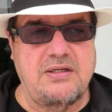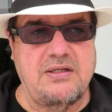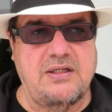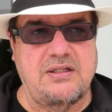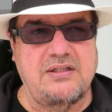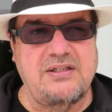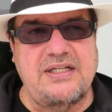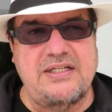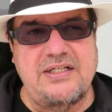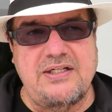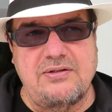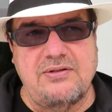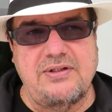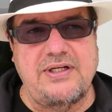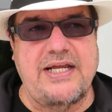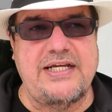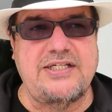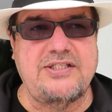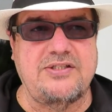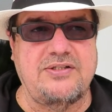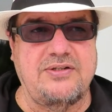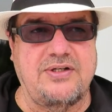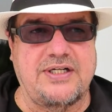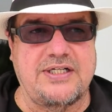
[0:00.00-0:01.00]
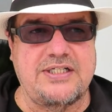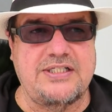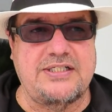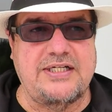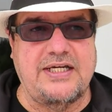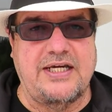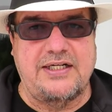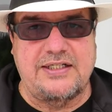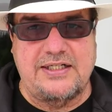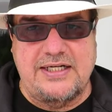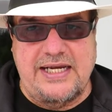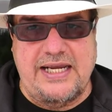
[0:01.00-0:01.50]
a little lesser
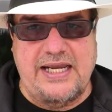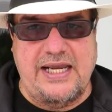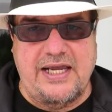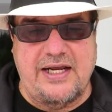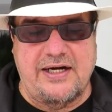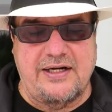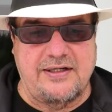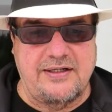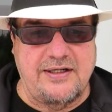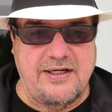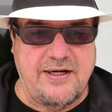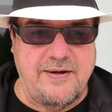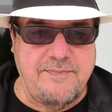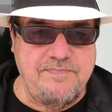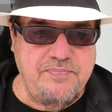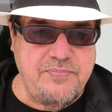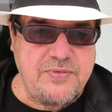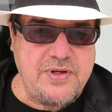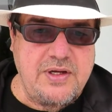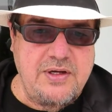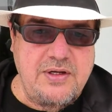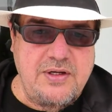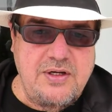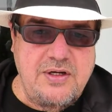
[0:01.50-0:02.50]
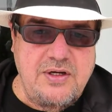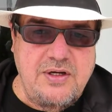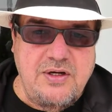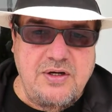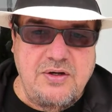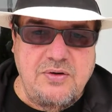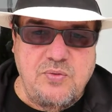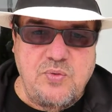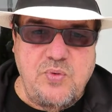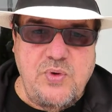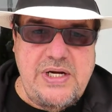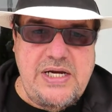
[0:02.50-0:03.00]
extent Canada,
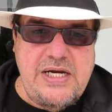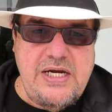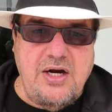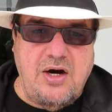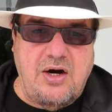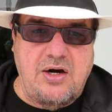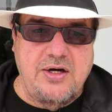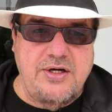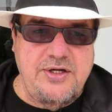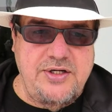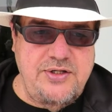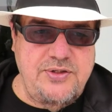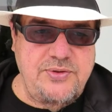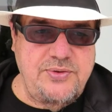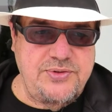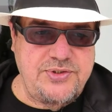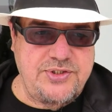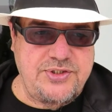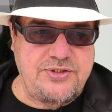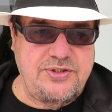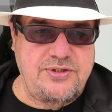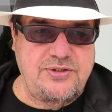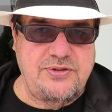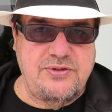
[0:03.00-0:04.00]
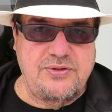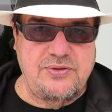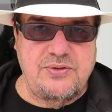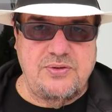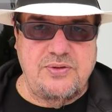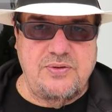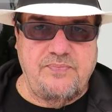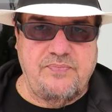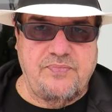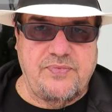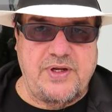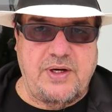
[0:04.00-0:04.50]
we are used to
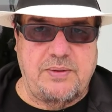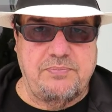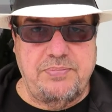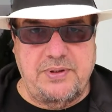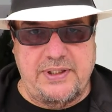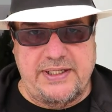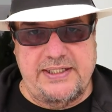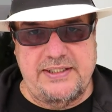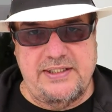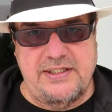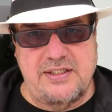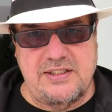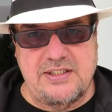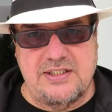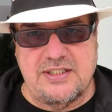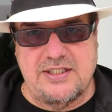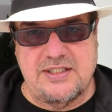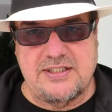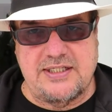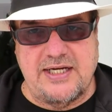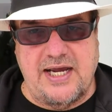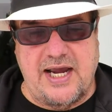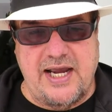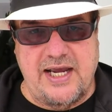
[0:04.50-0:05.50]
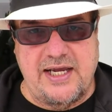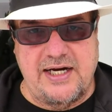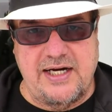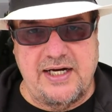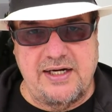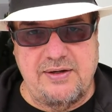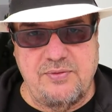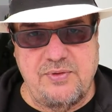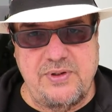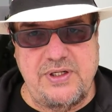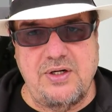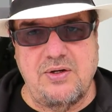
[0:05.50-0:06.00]
a blended
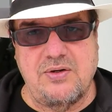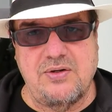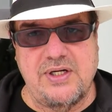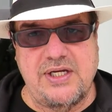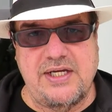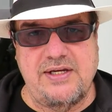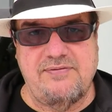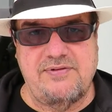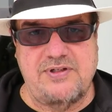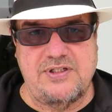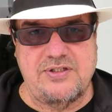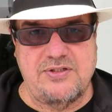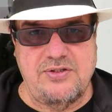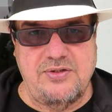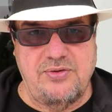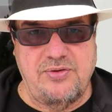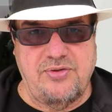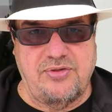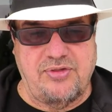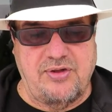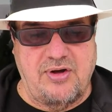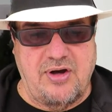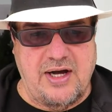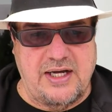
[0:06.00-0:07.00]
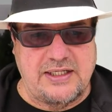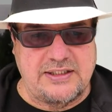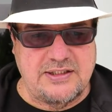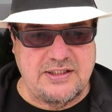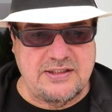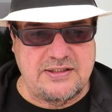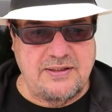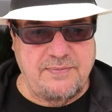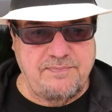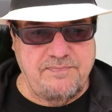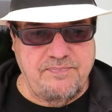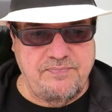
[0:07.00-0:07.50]
society. We don't give it two
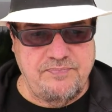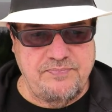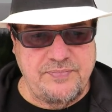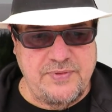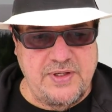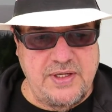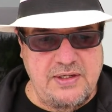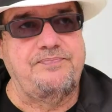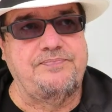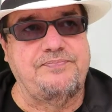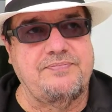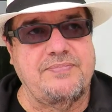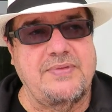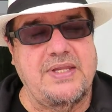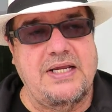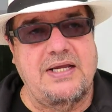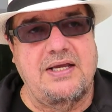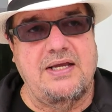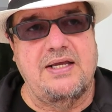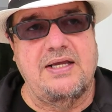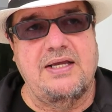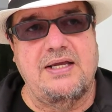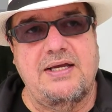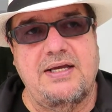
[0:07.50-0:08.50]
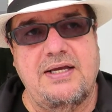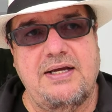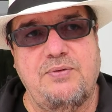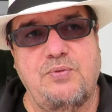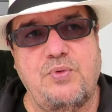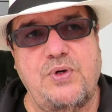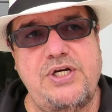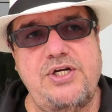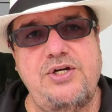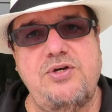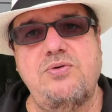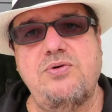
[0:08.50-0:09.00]
thoughts.
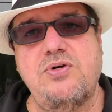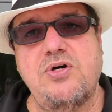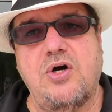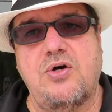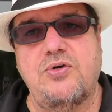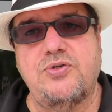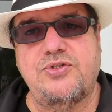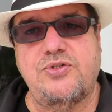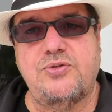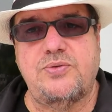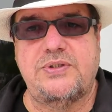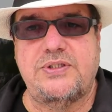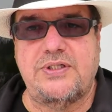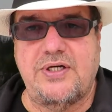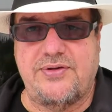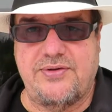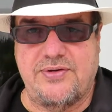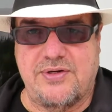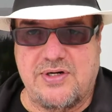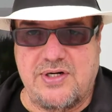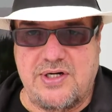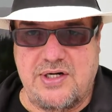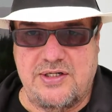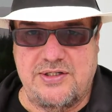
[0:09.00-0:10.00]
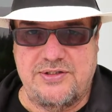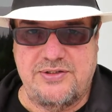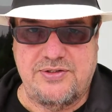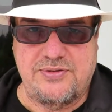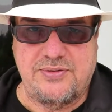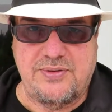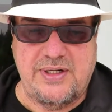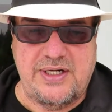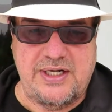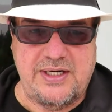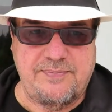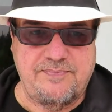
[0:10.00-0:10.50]
When you go to another
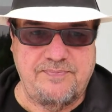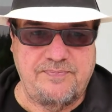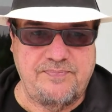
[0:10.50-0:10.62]
country,